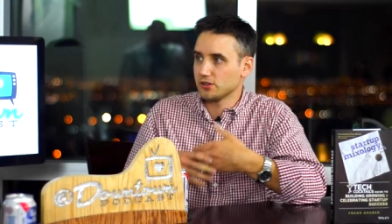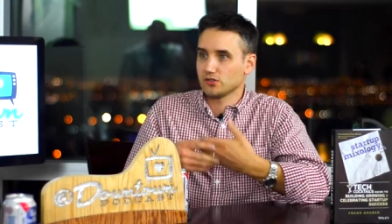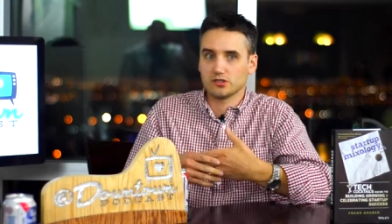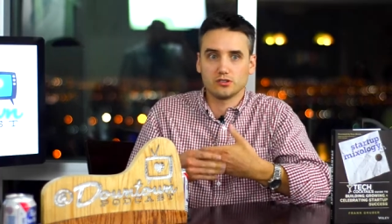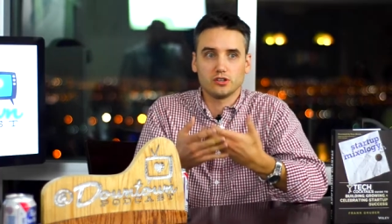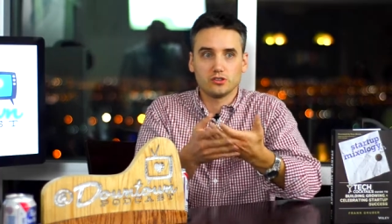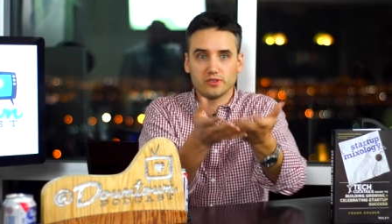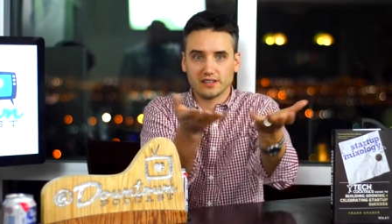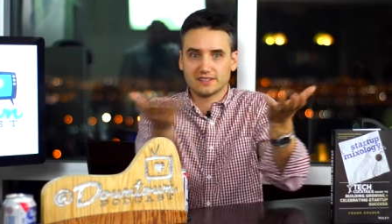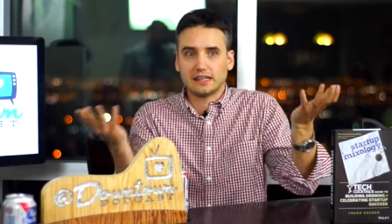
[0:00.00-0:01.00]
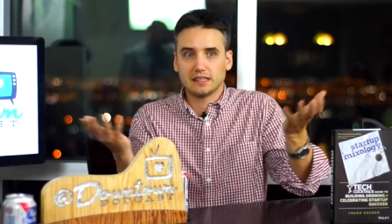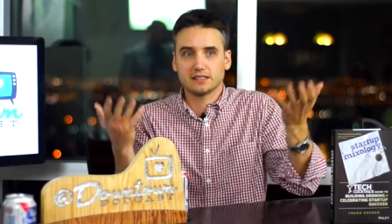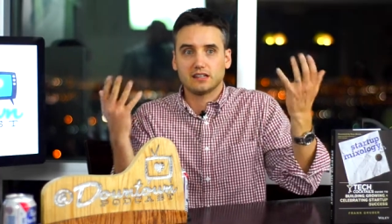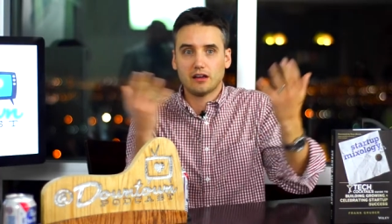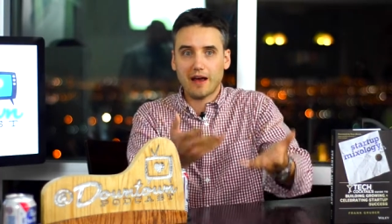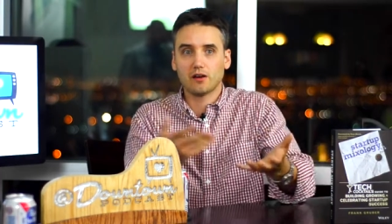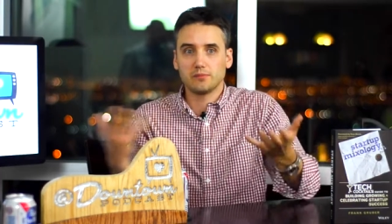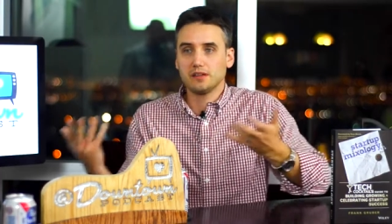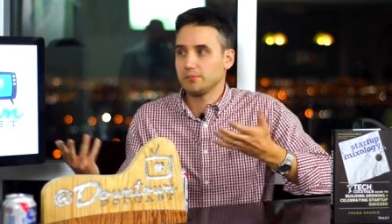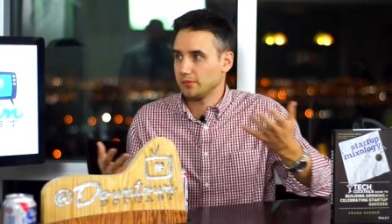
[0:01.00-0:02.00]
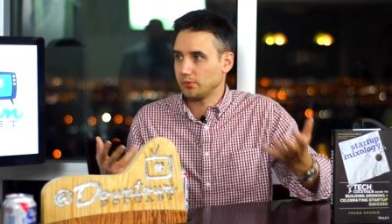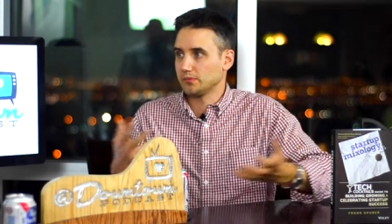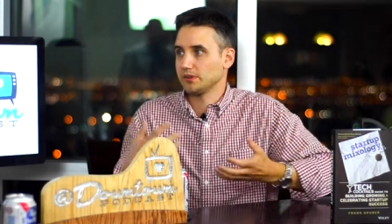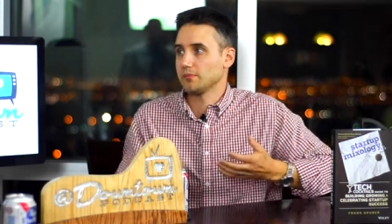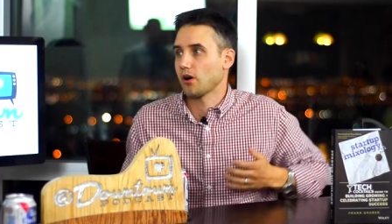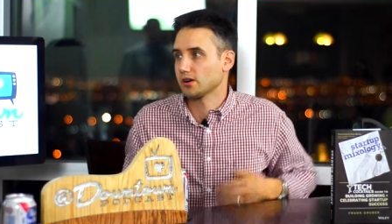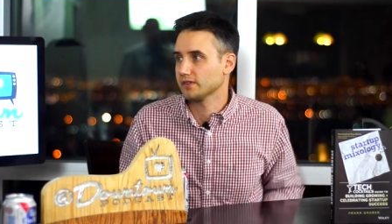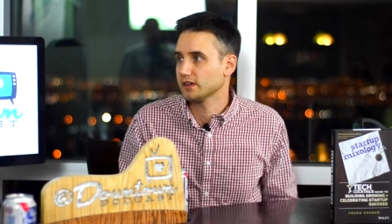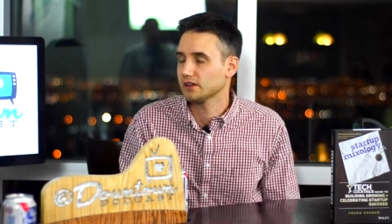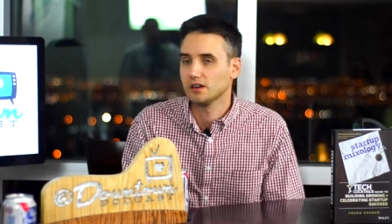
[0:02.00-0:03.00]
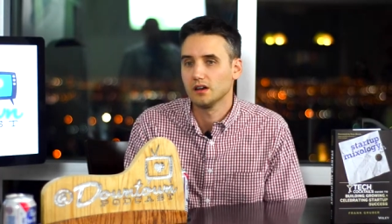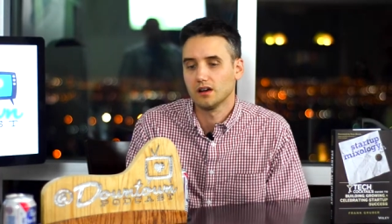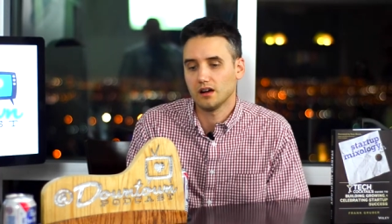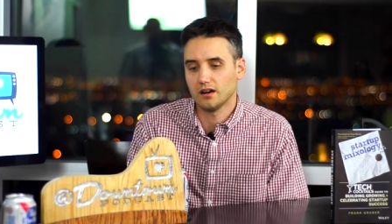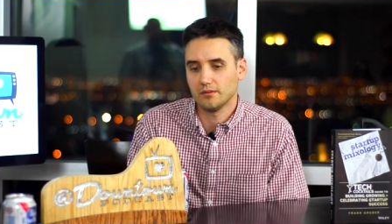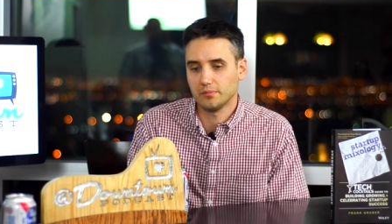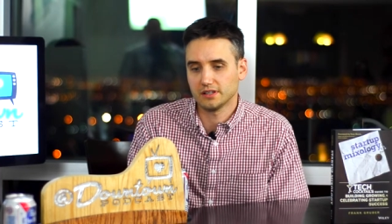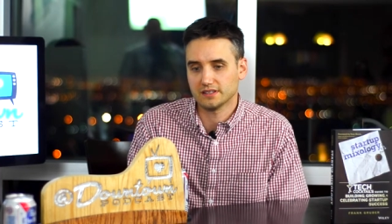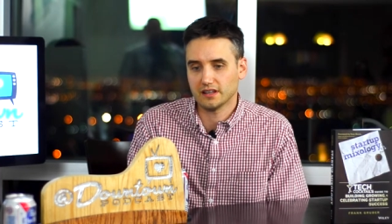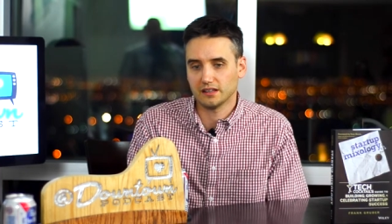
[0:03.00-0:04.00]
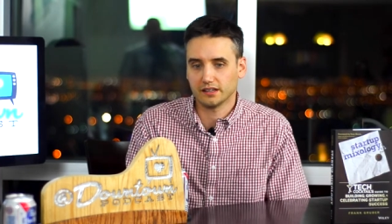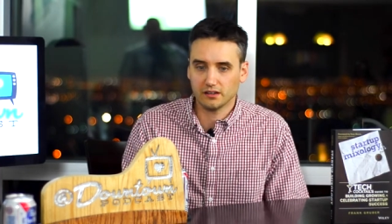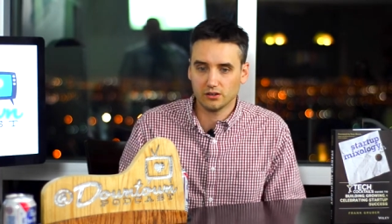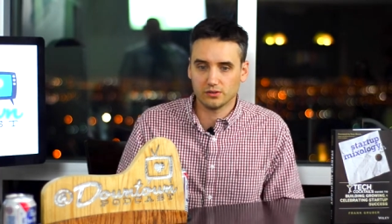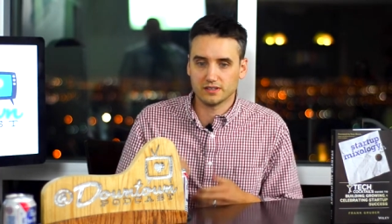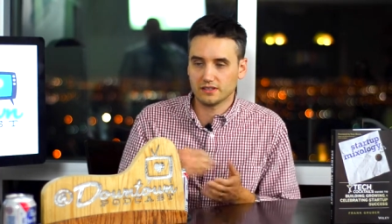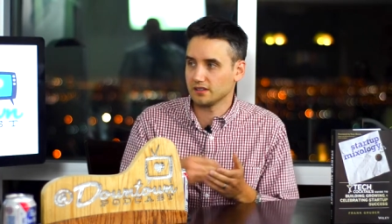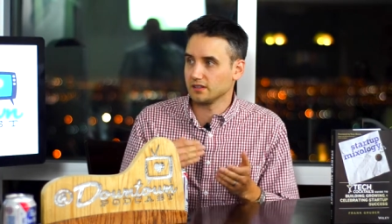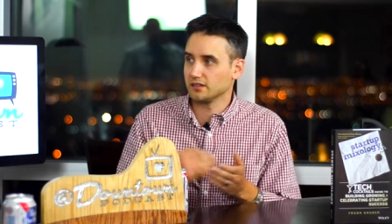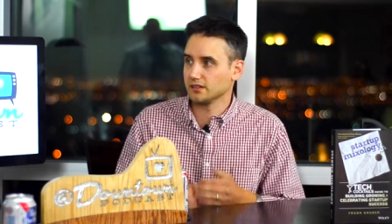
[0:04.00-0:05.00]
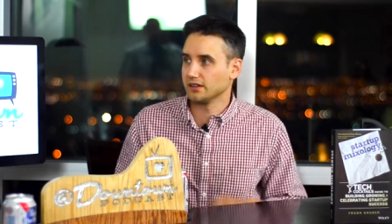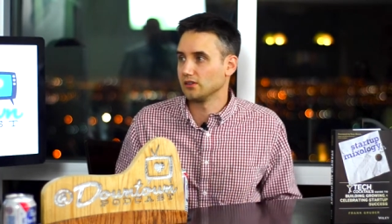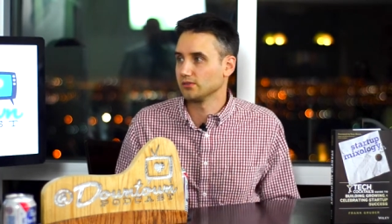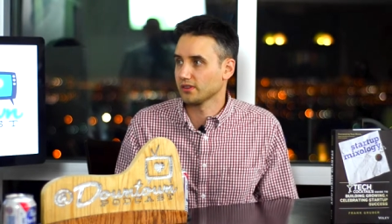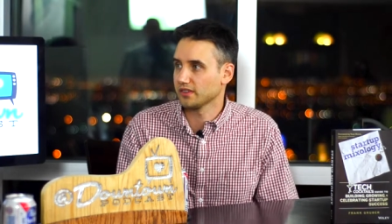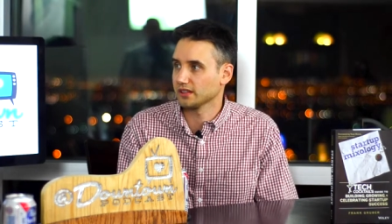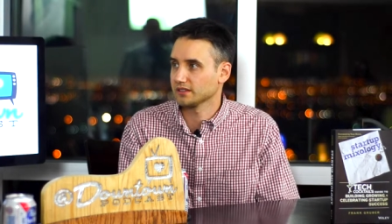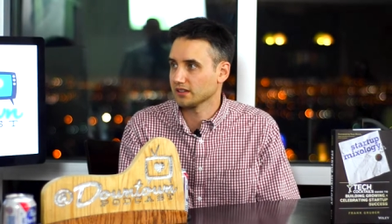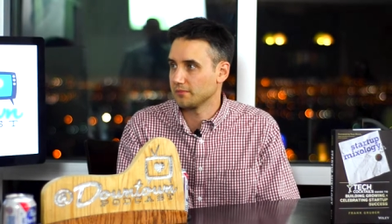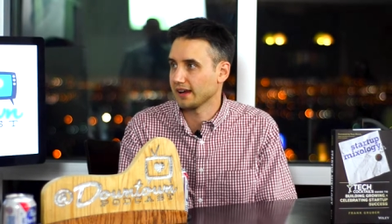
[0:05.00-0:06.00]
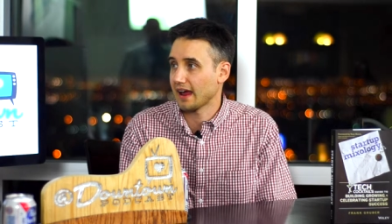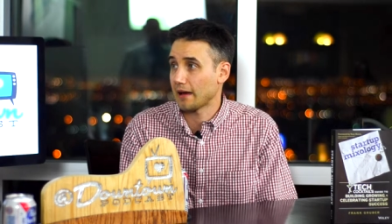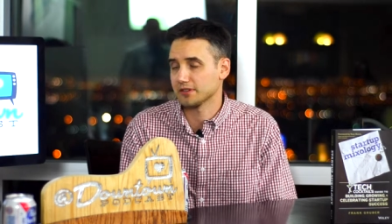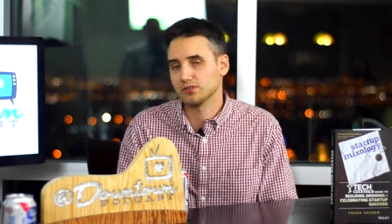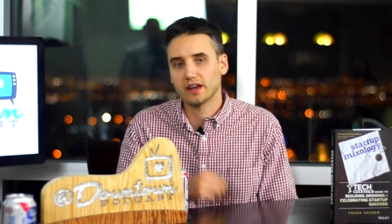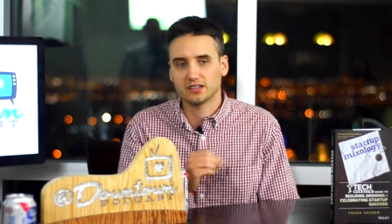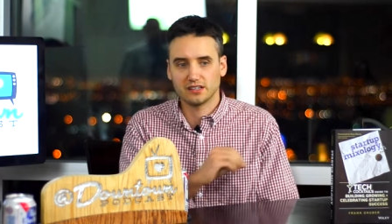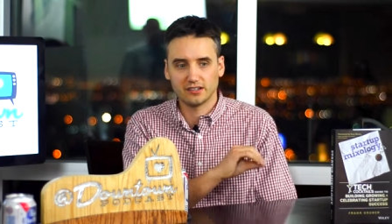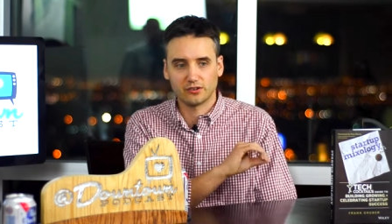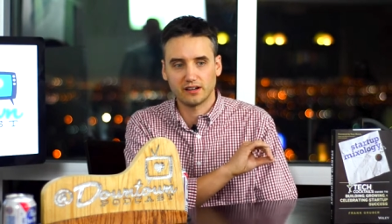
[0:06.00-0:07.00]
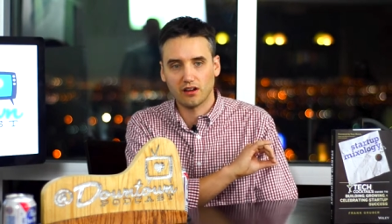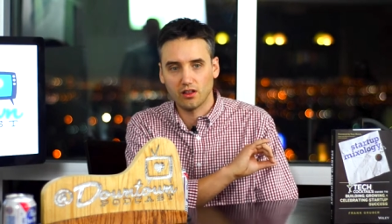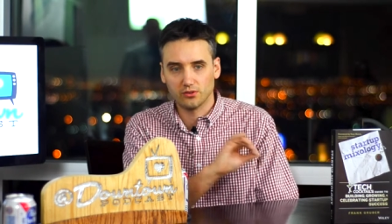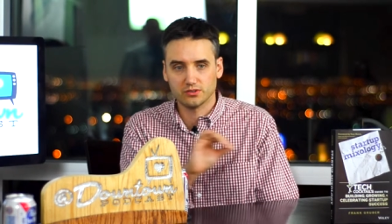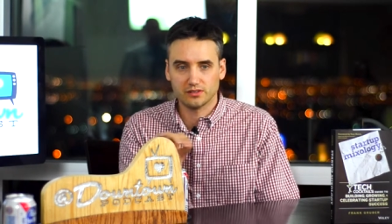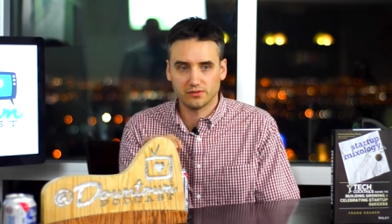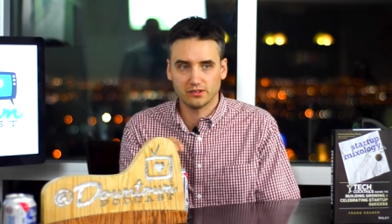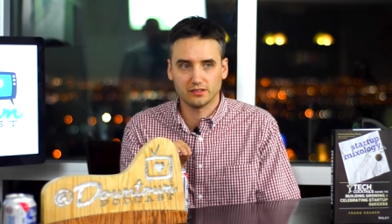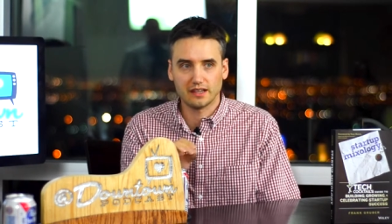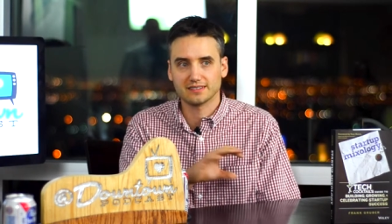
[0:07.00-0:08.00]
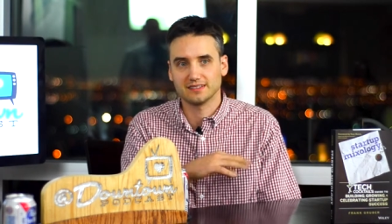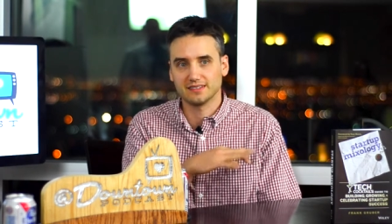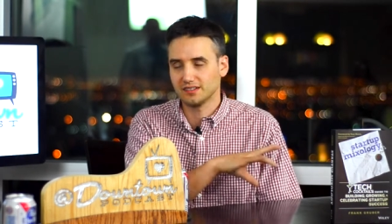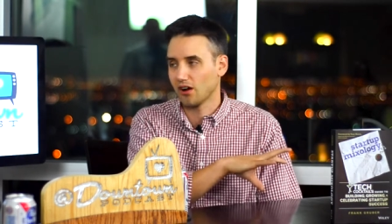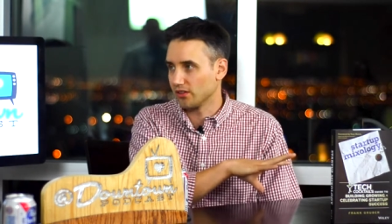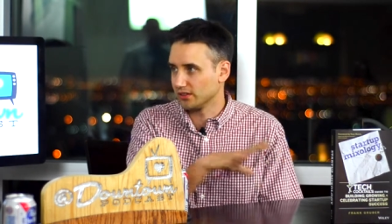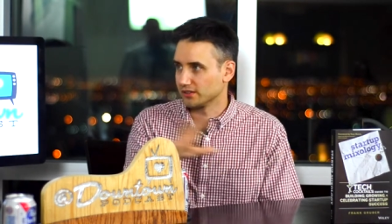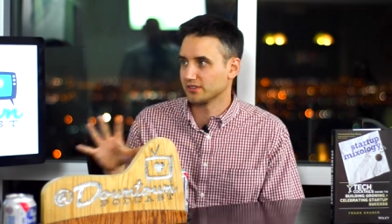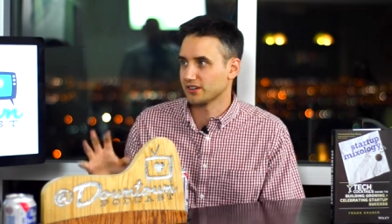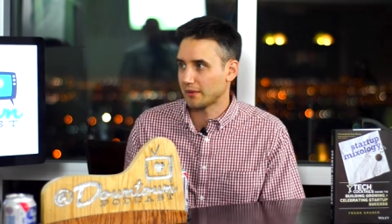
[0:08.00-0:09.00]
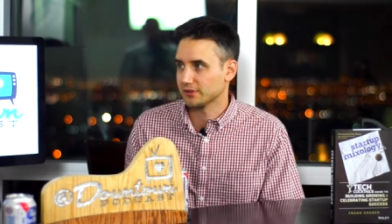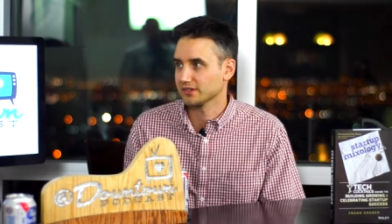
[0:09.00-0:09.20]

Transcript: you, you can do things like this and come out and meet people and be a part of it, uh, but it's not like, oh, this is the you know the thing that's right. going to make it happen. So we actually integrated all those different lessons into all the different chapters. I